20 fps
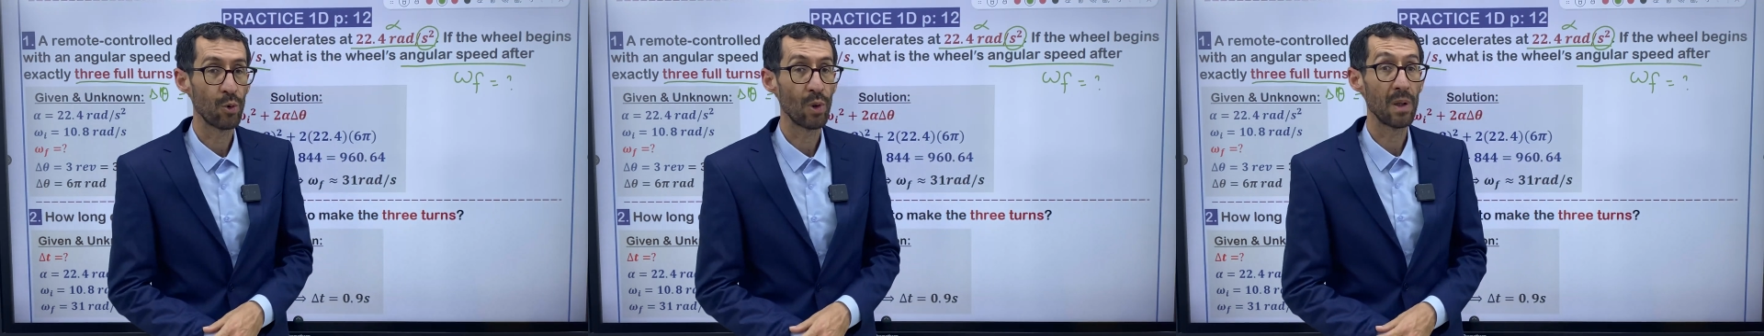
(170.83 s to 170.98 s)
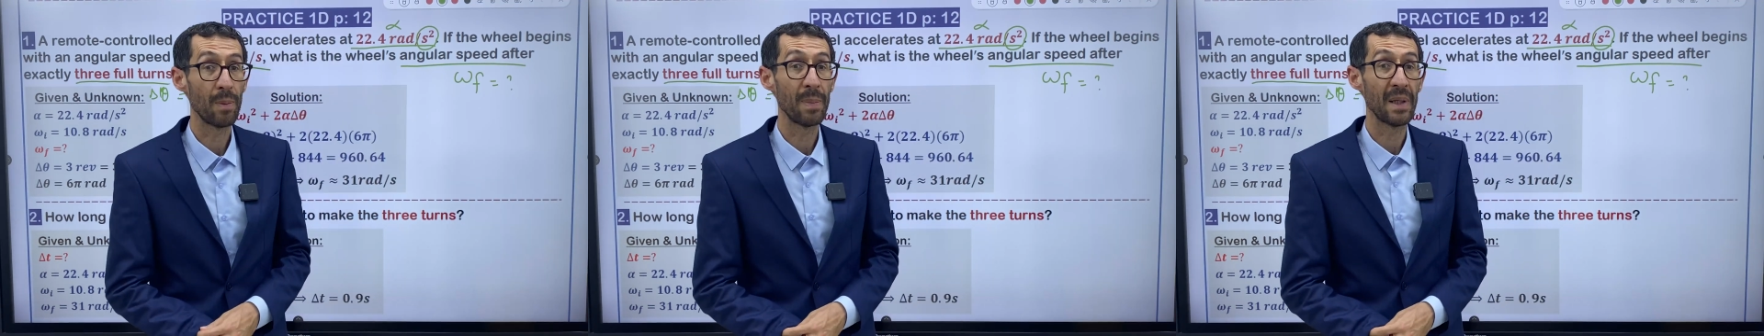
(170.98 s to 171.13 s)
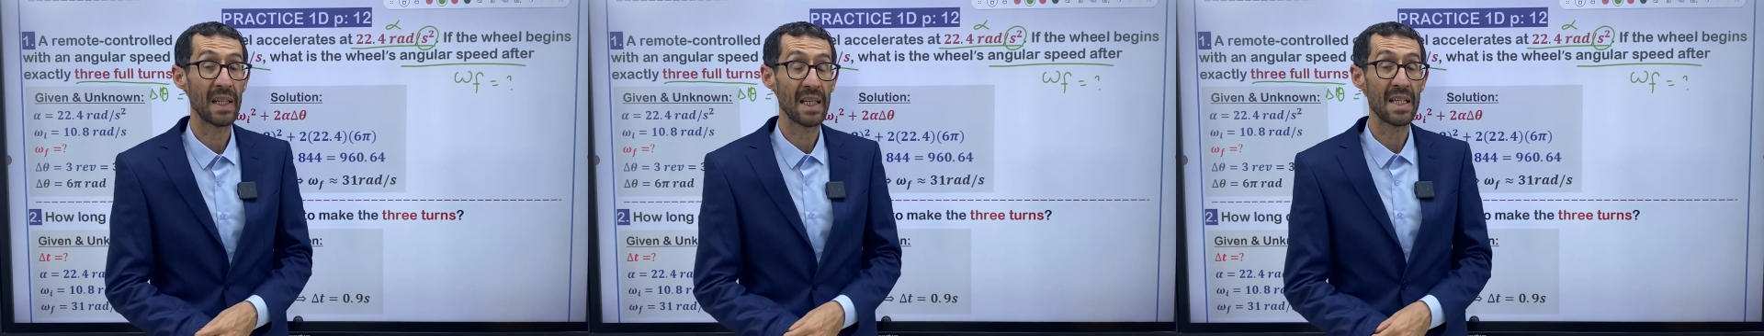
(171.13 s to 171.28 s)

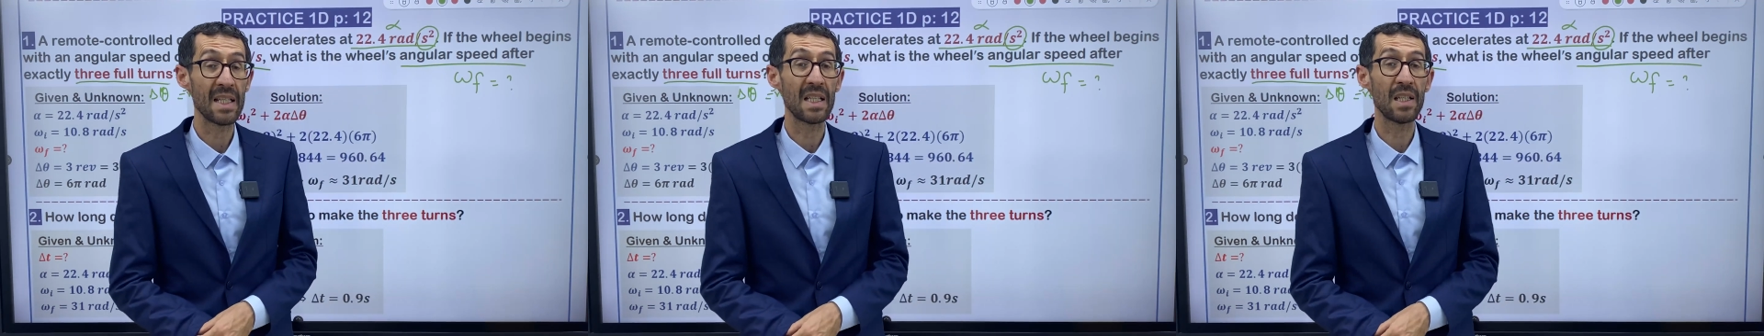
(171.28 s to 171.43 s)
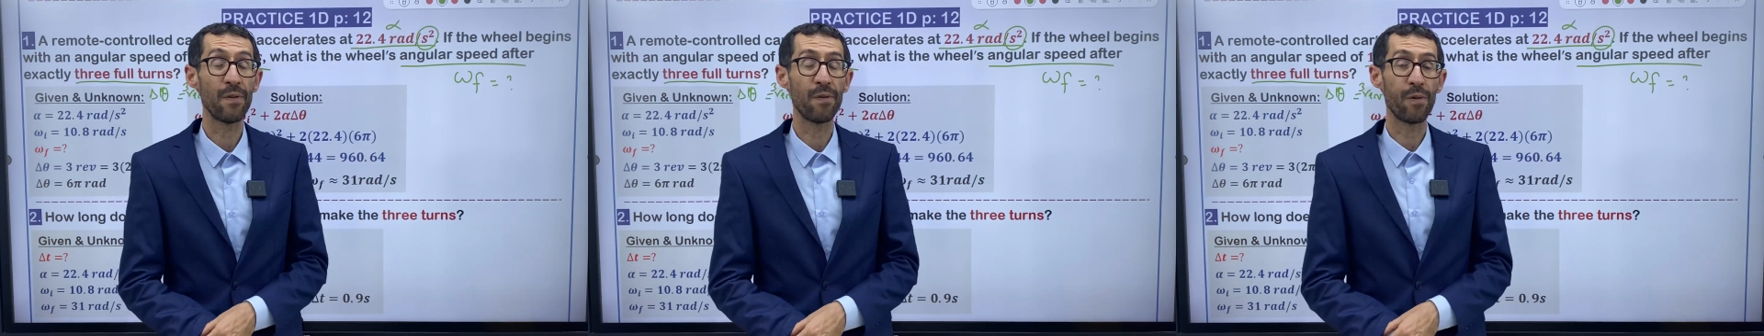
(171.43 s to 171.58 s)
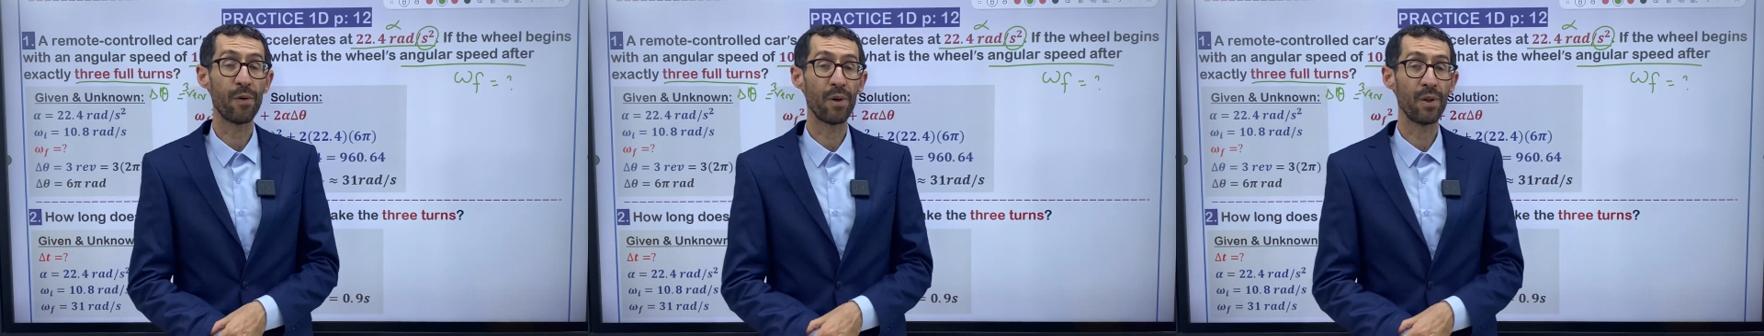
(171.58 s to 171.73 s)
will be
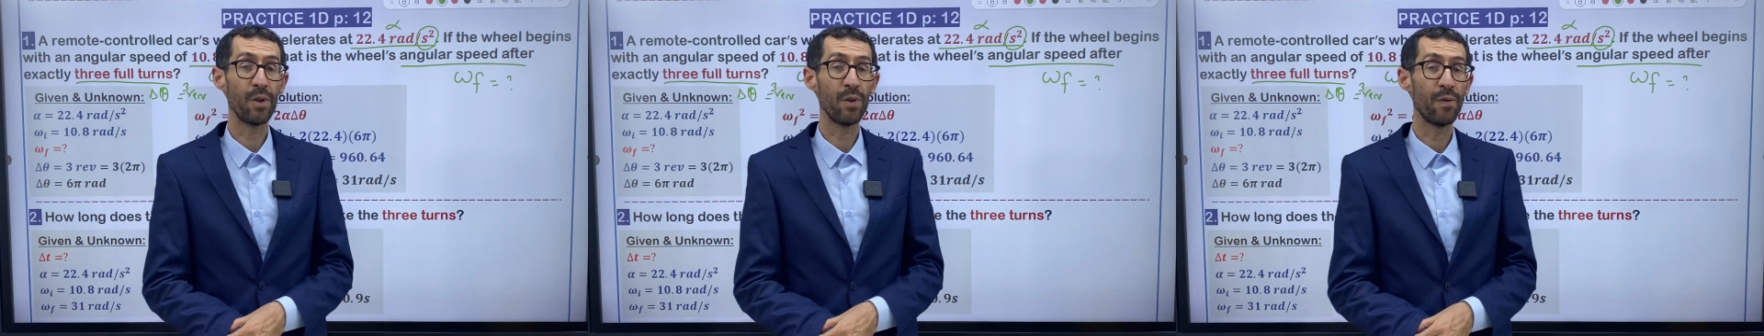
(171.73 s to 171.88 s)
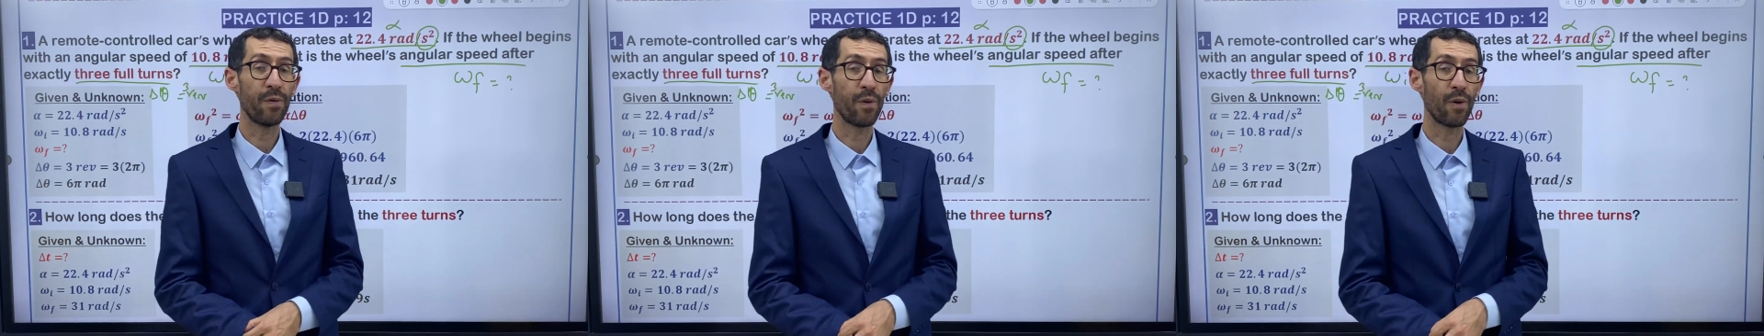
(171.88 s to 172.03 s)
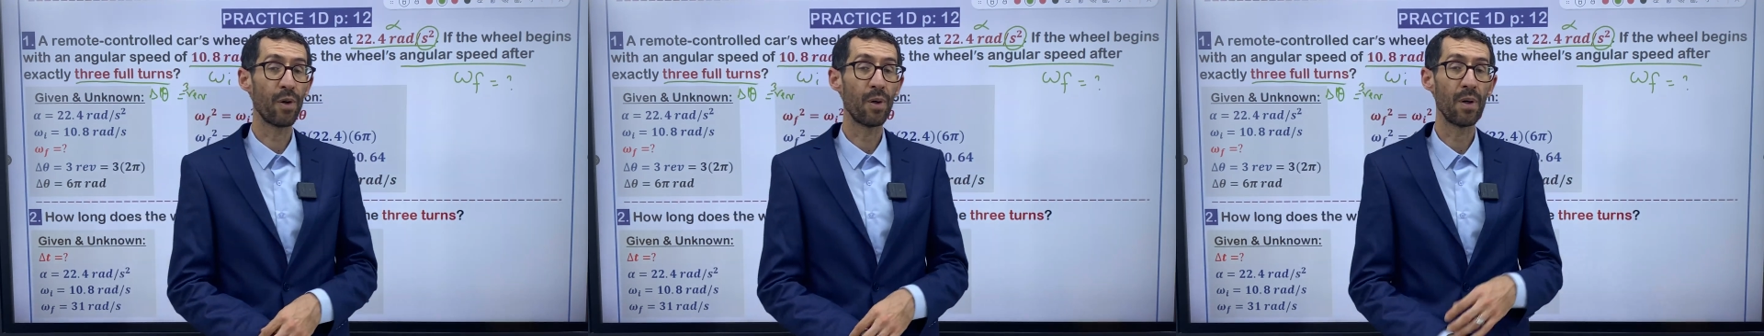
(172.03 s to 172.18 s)
easy for you
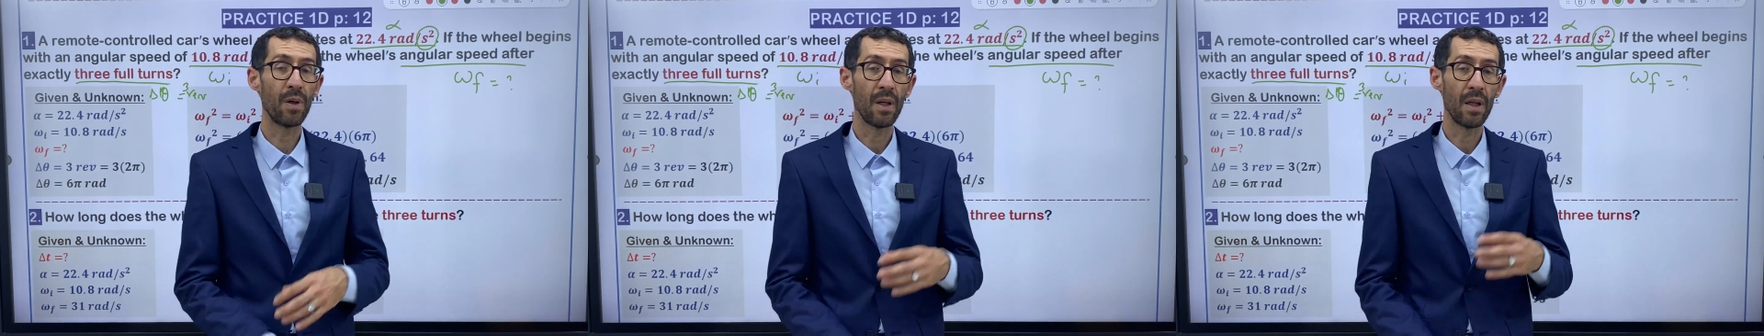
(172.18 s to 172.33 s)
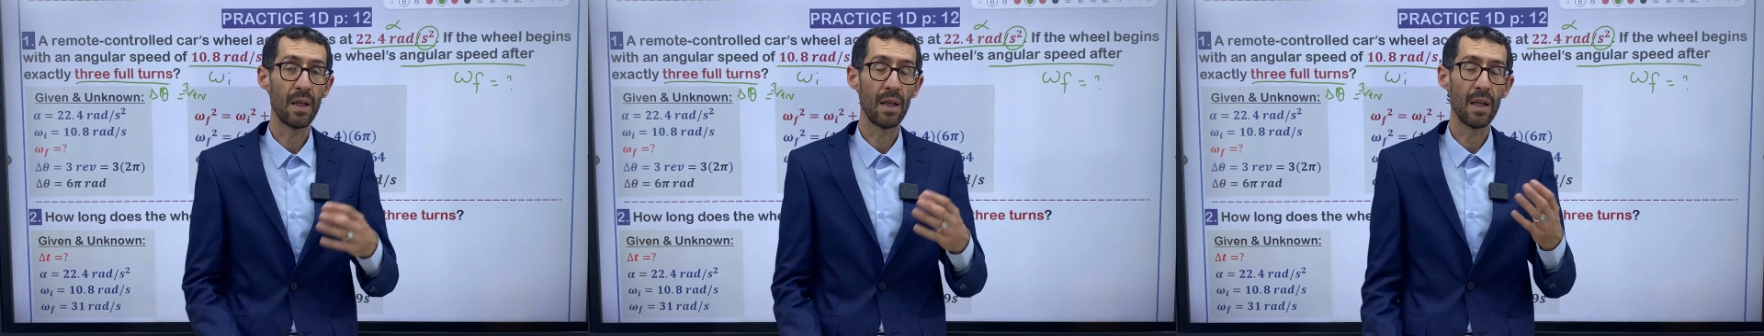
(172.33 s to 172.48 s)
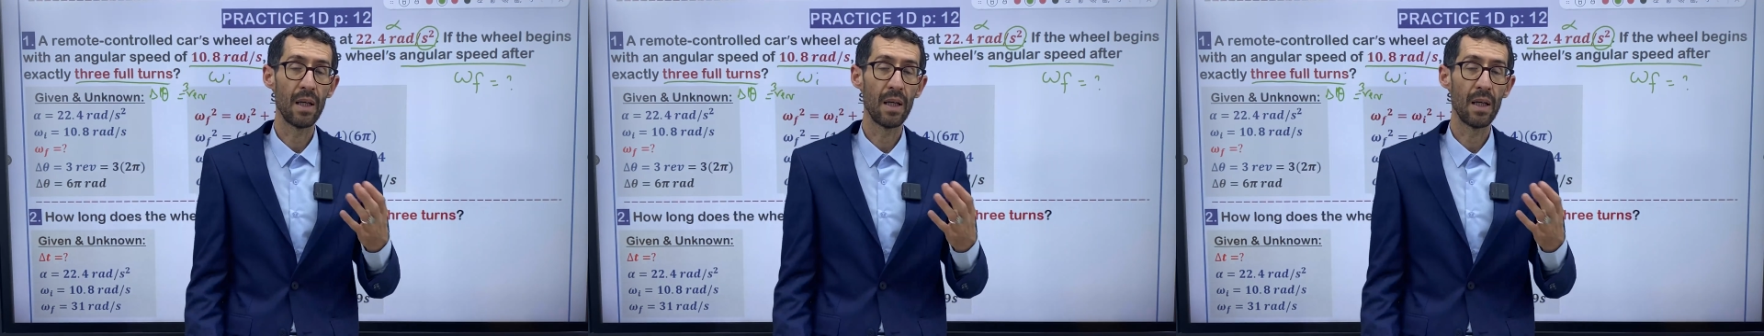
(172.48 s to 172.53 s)
for